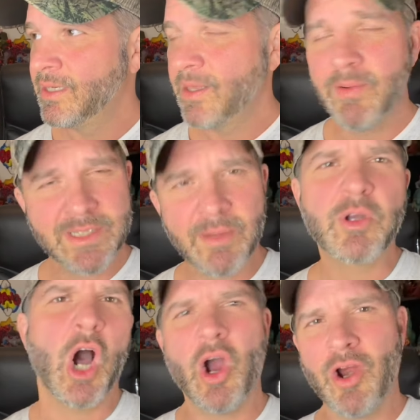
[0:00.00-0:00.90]
There were some
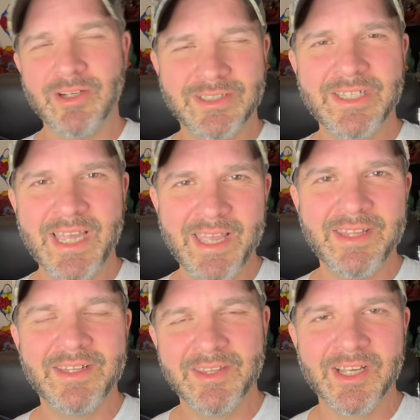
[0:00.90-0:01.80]
cards
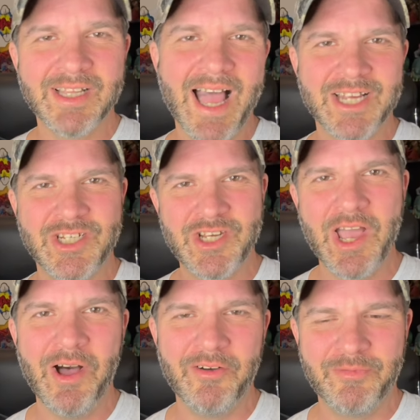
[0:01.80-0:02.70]
in the glass
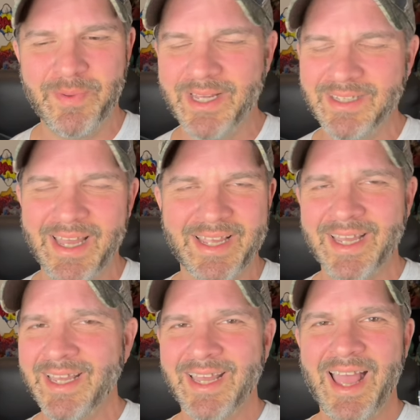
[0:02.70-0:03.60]
shelf, but like
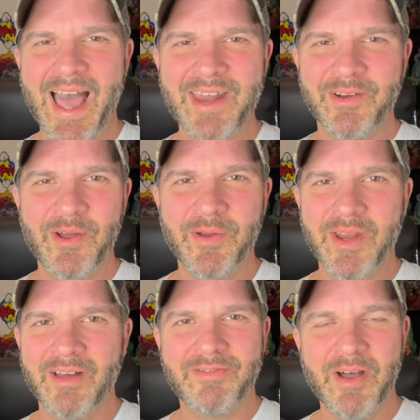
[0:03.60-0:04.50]
I don't know
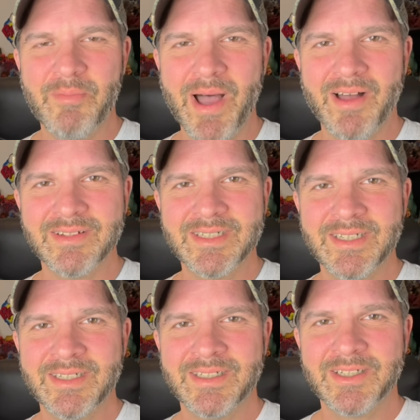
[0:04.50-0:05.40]
enough about
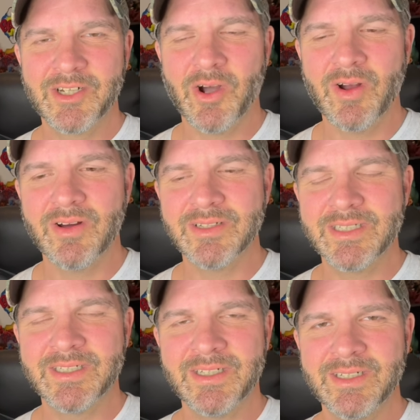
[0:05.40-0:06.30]
cards